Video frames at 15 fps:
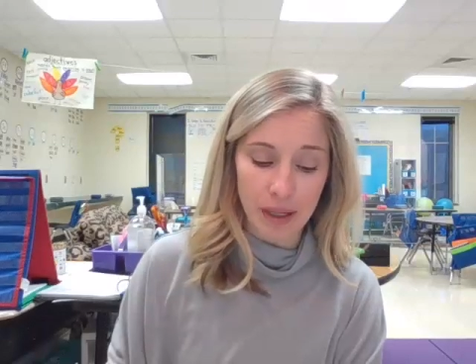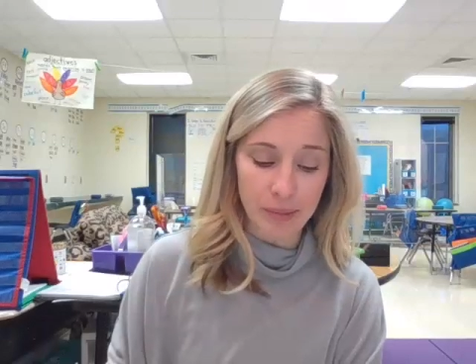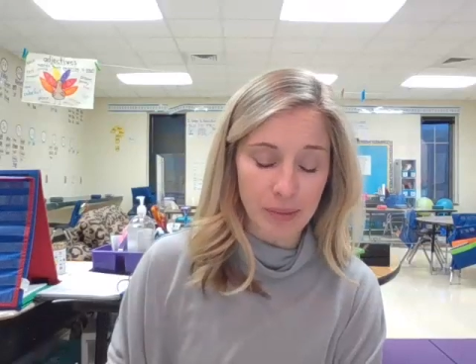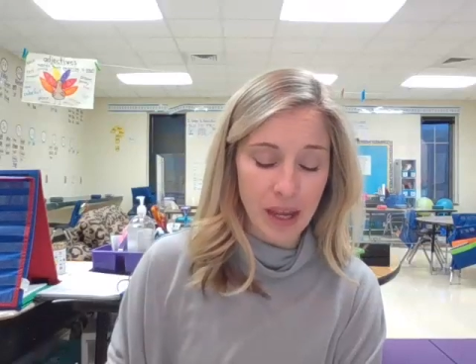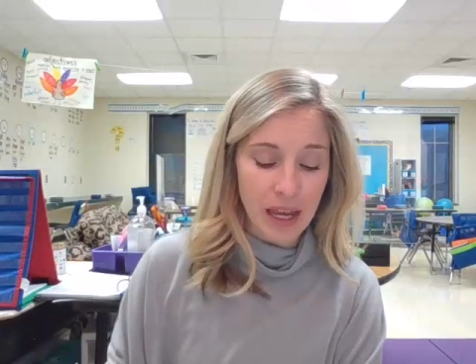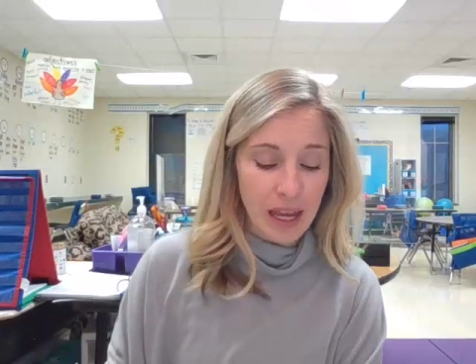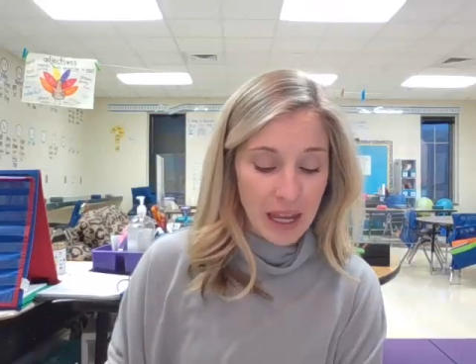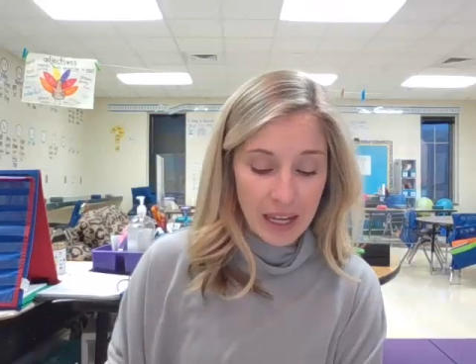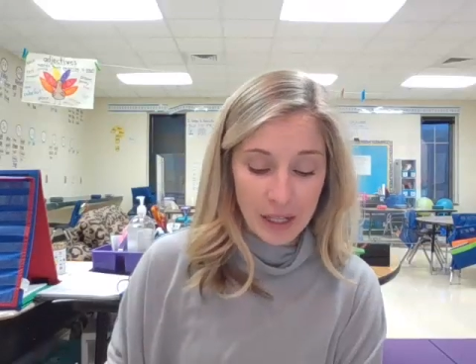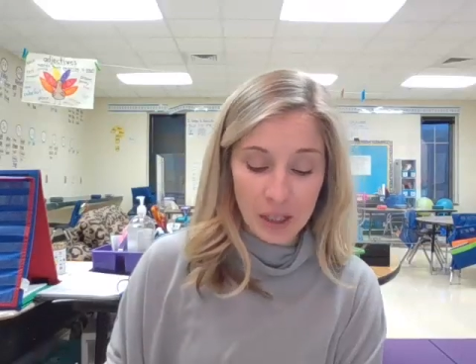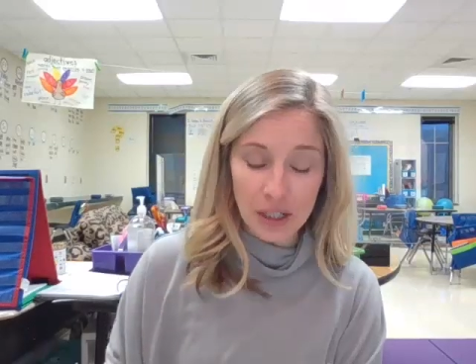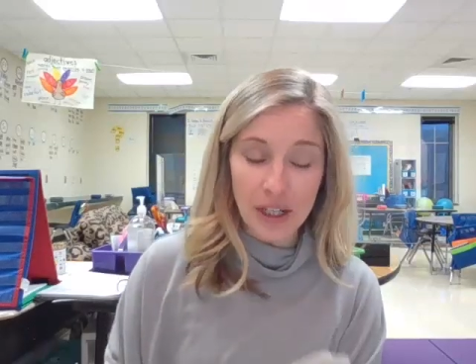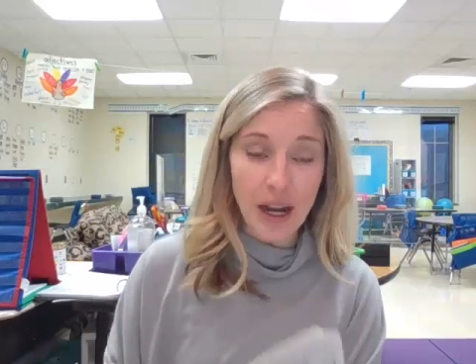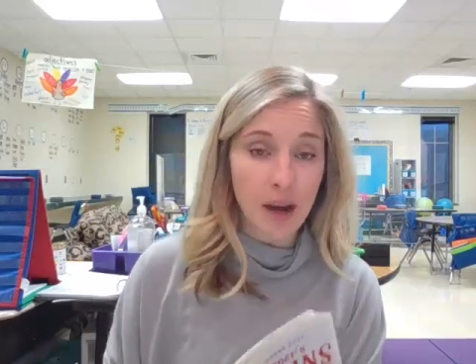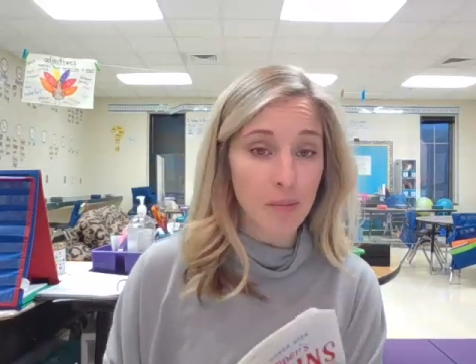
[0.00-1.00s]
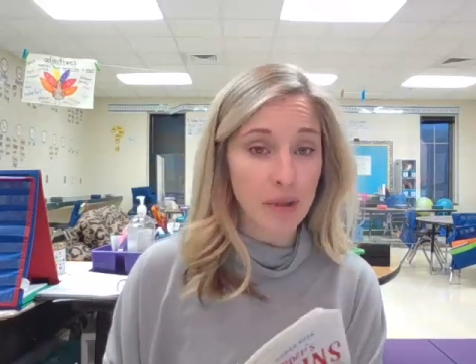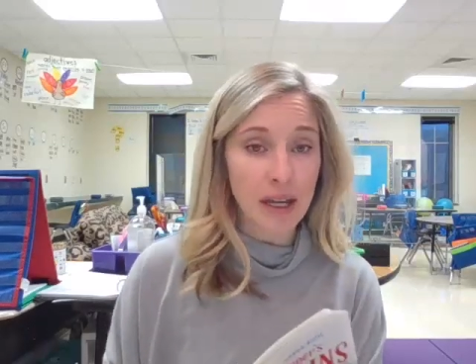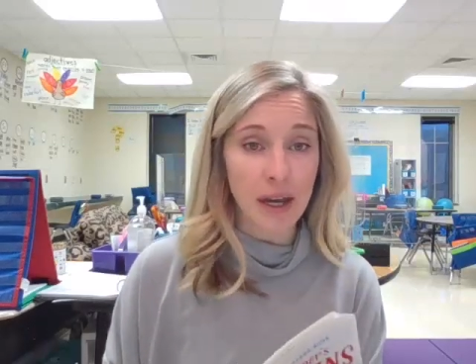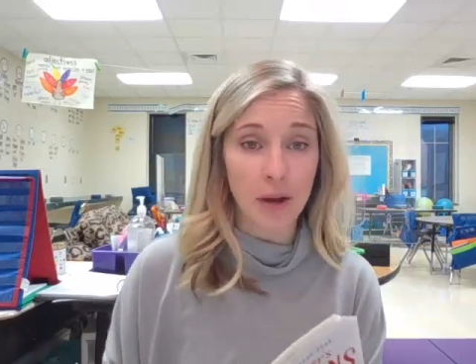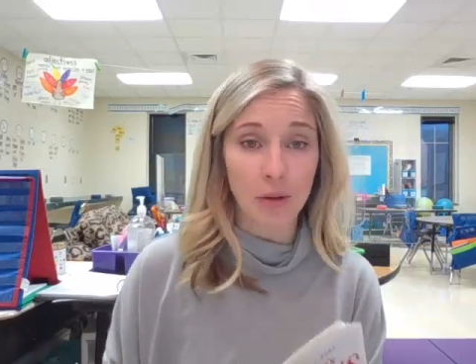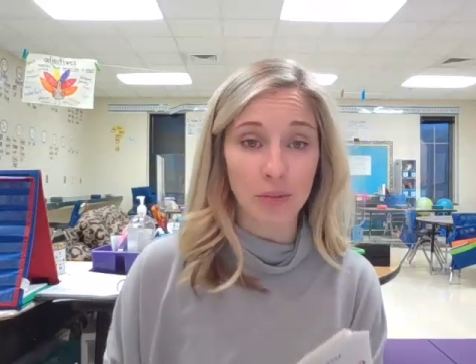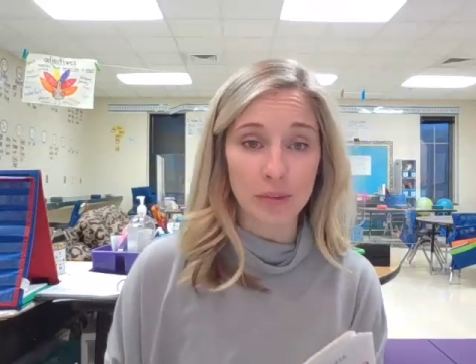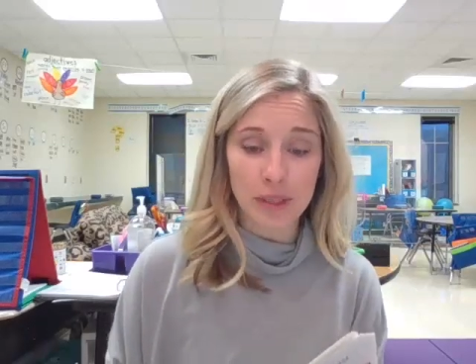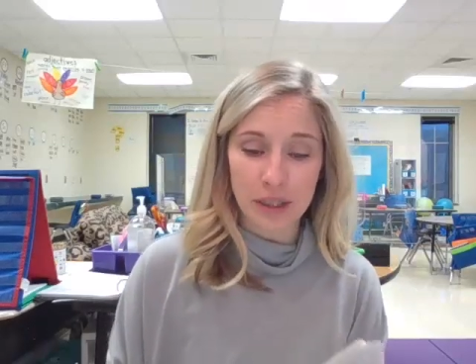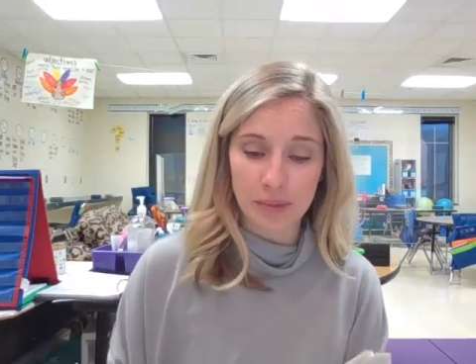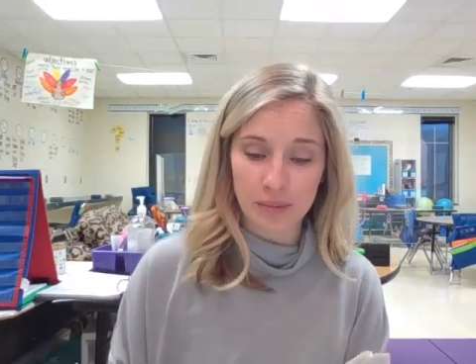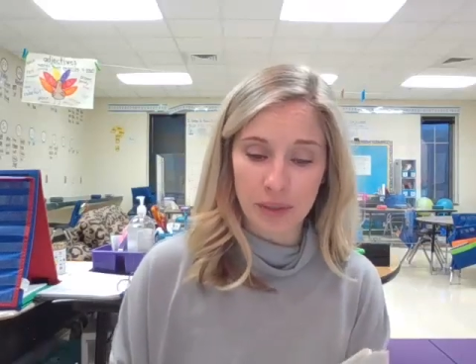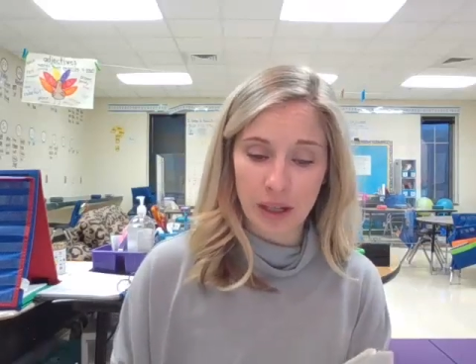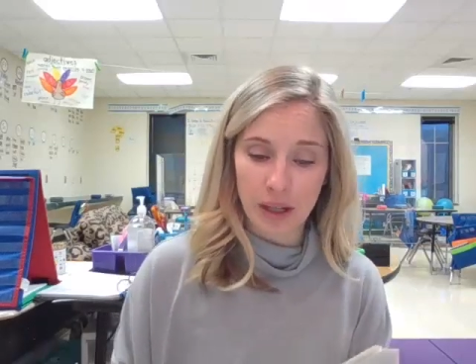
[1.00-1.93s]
but it could not be helped.